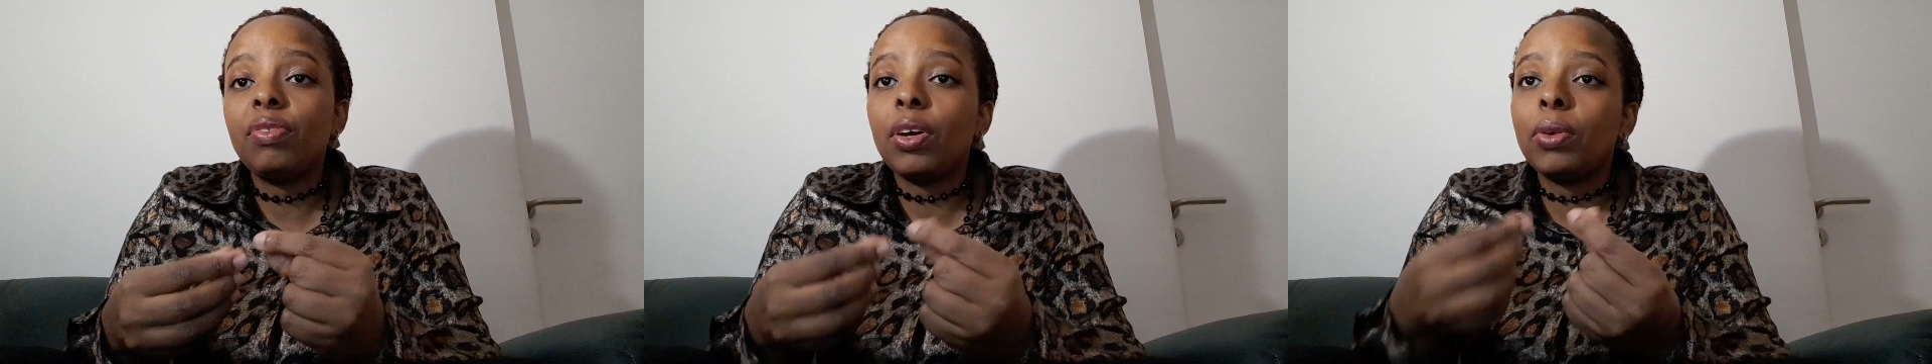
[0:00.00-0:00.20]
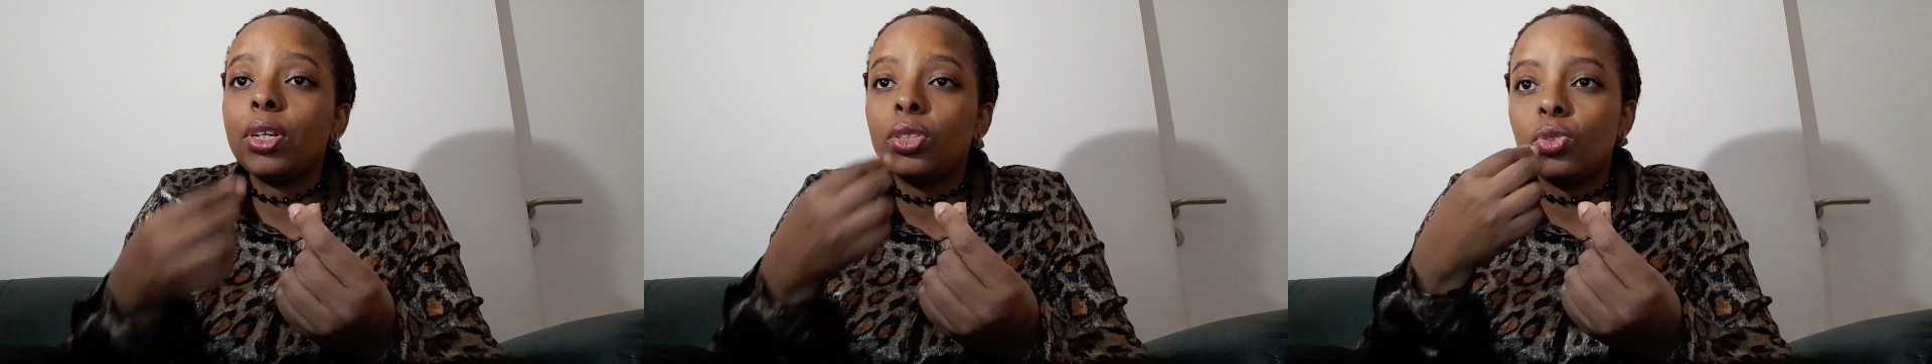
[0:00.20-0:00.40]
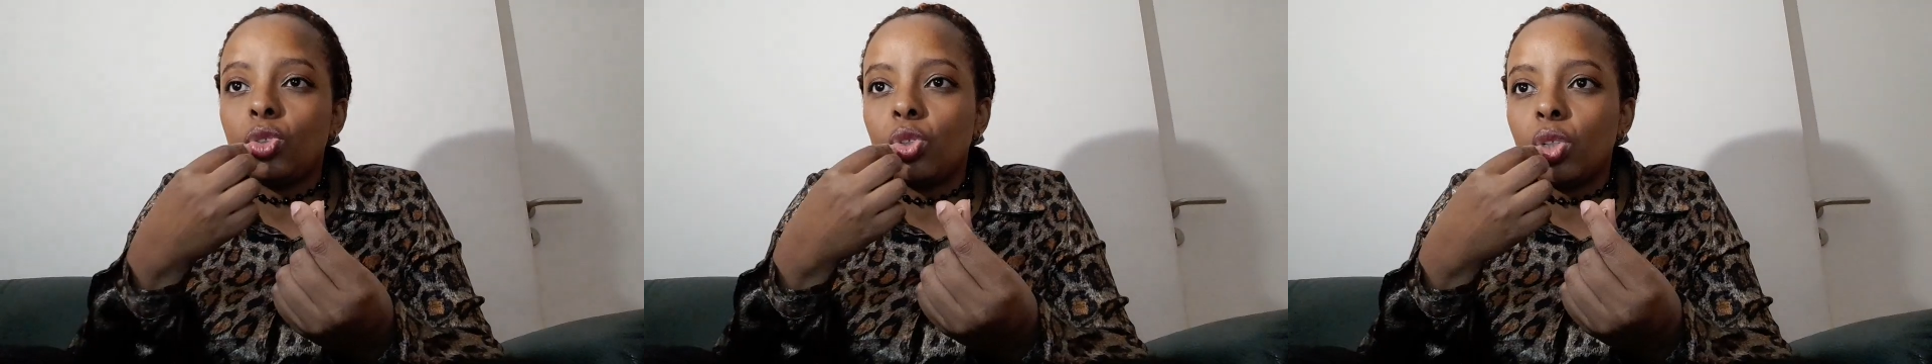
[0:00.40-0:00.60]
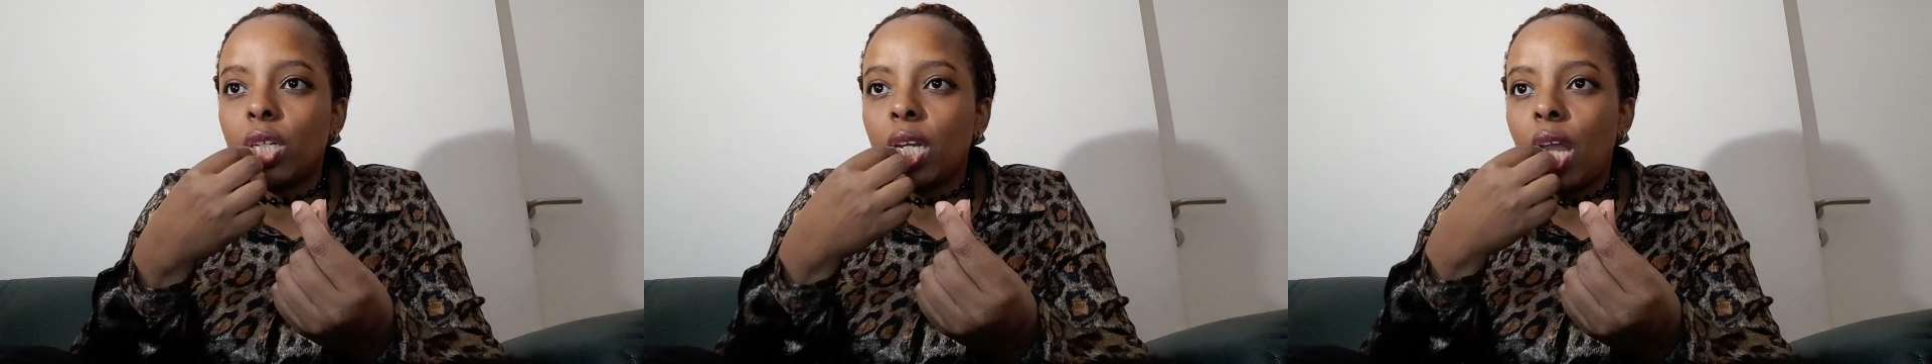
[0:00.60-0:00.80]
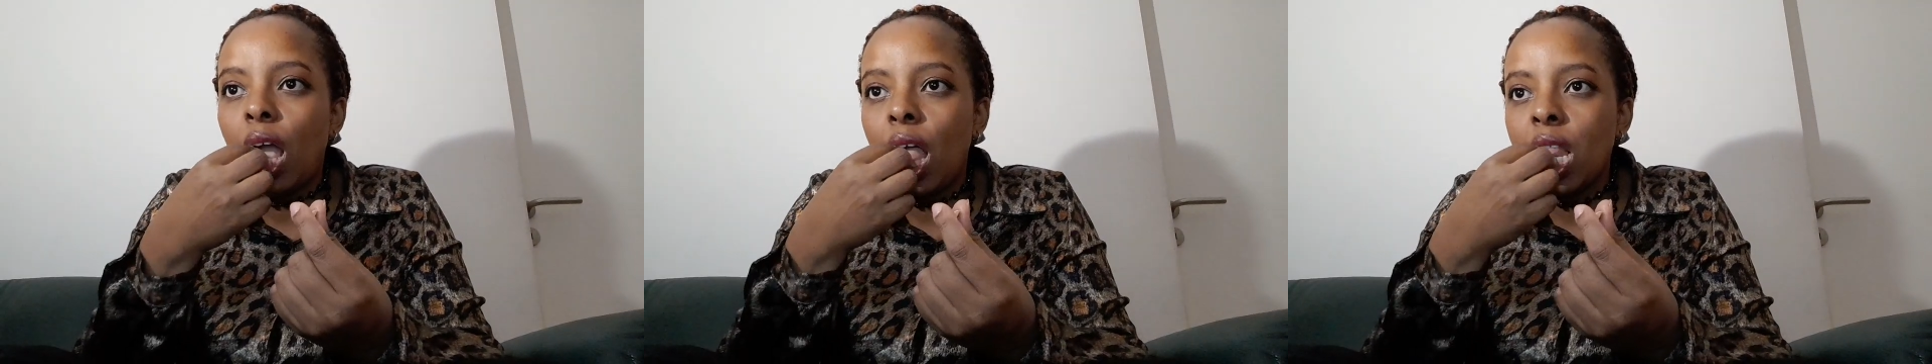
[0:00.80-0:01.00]
I want to
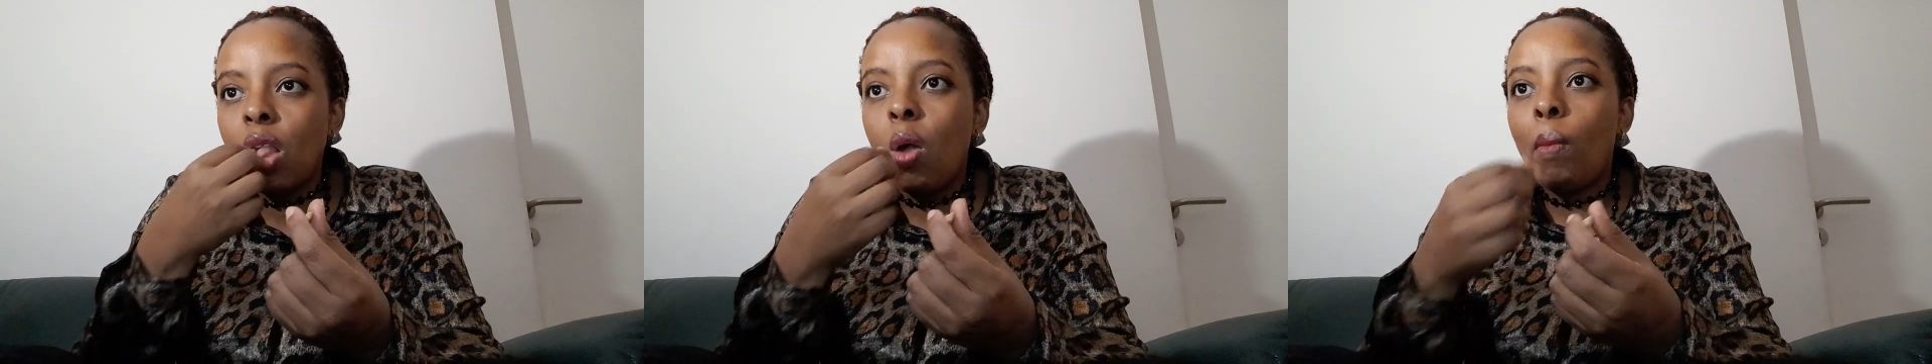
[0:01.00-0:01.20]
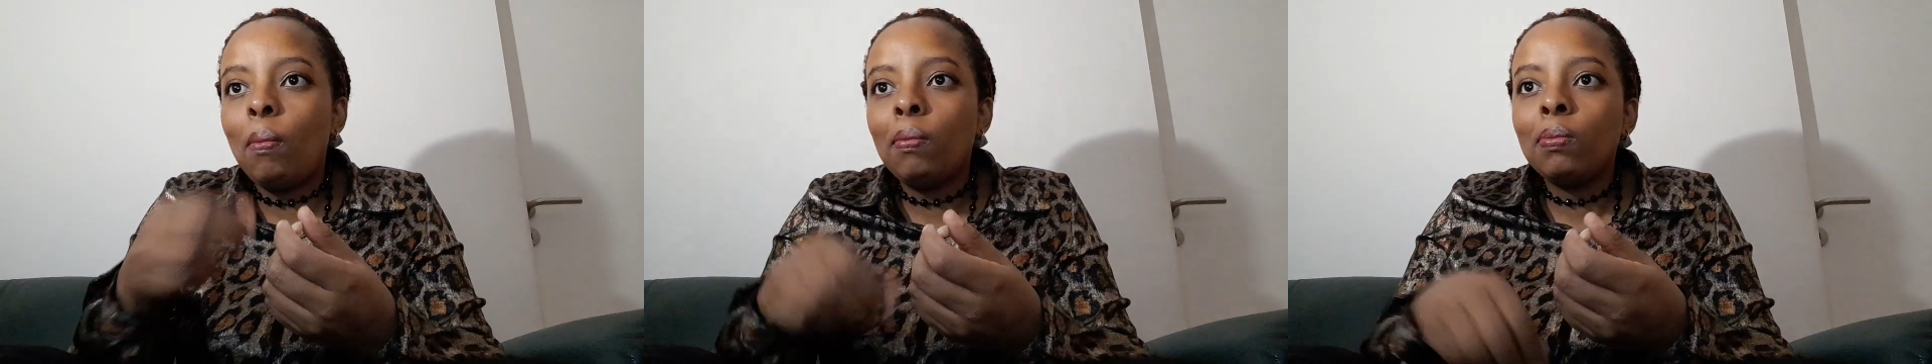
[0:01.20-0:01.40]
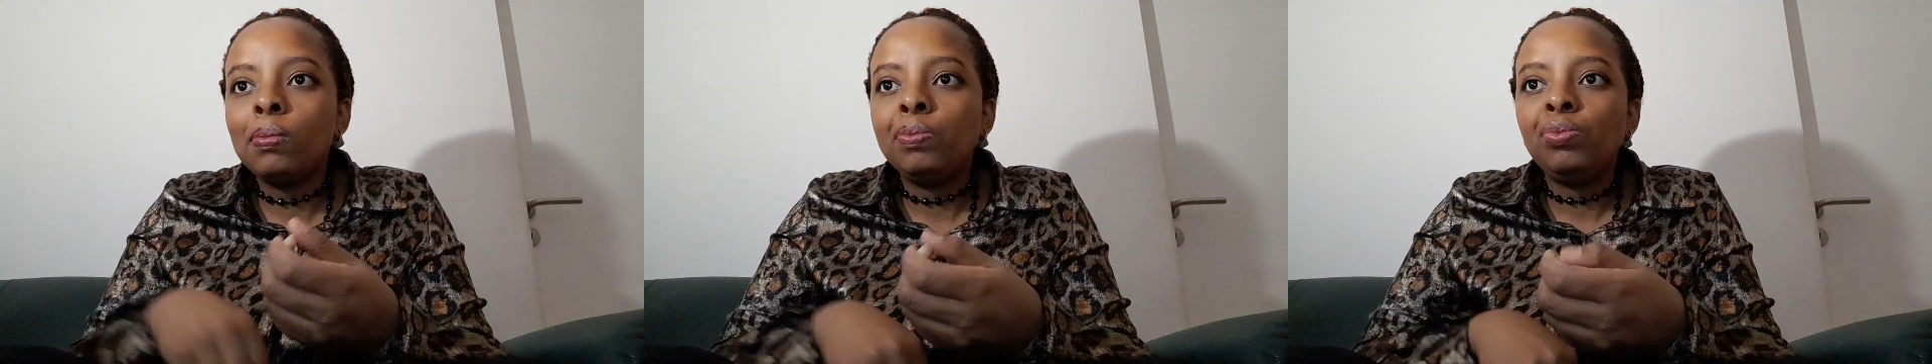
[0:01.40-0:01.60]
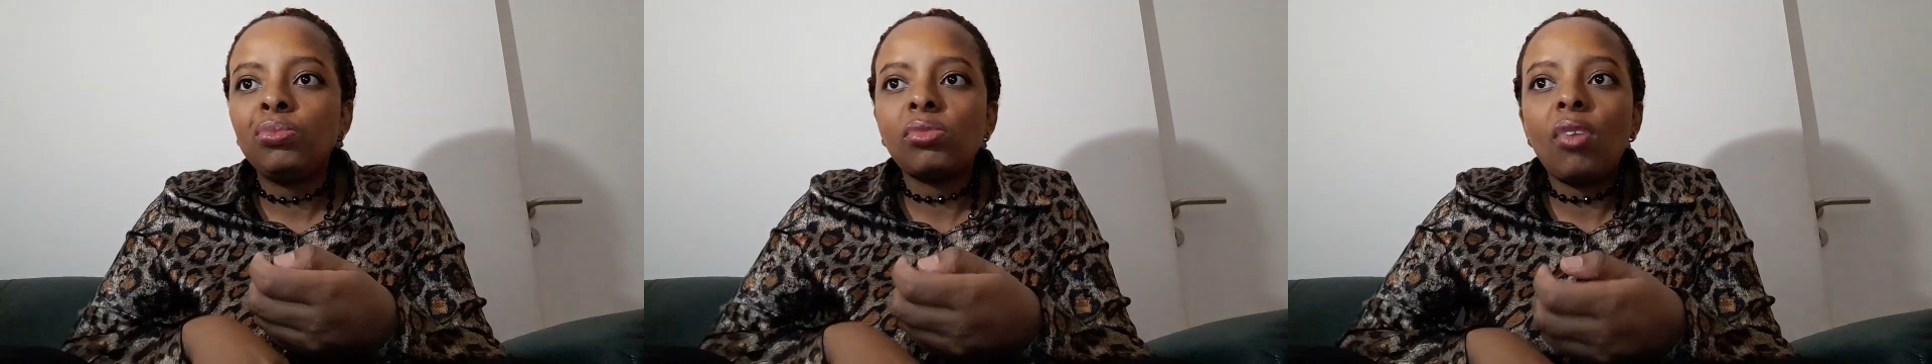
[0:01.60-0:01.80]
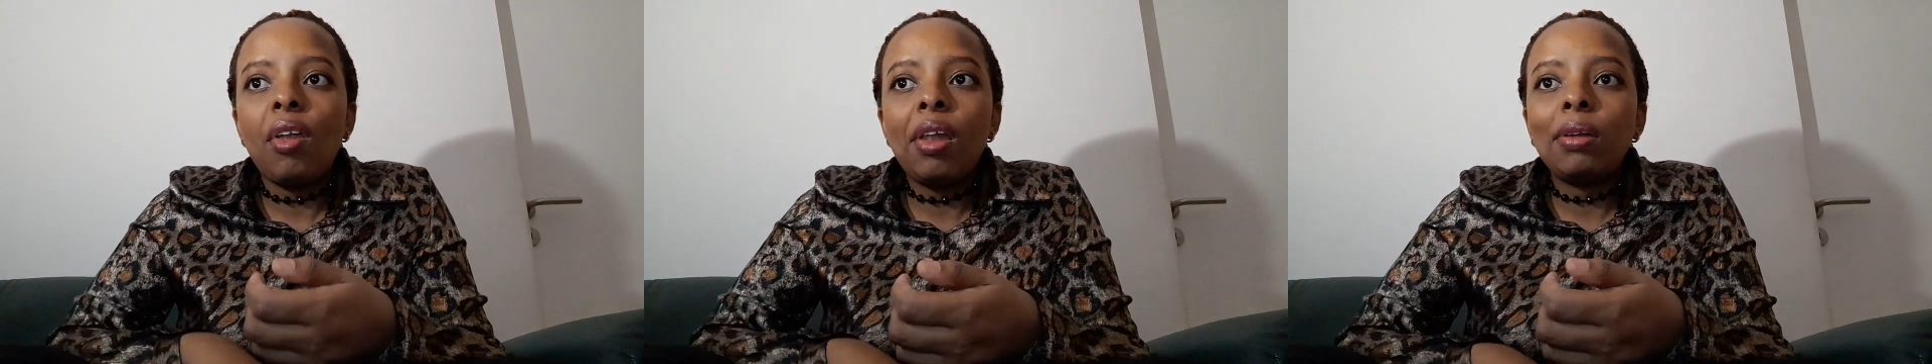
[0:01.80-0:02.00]
join. And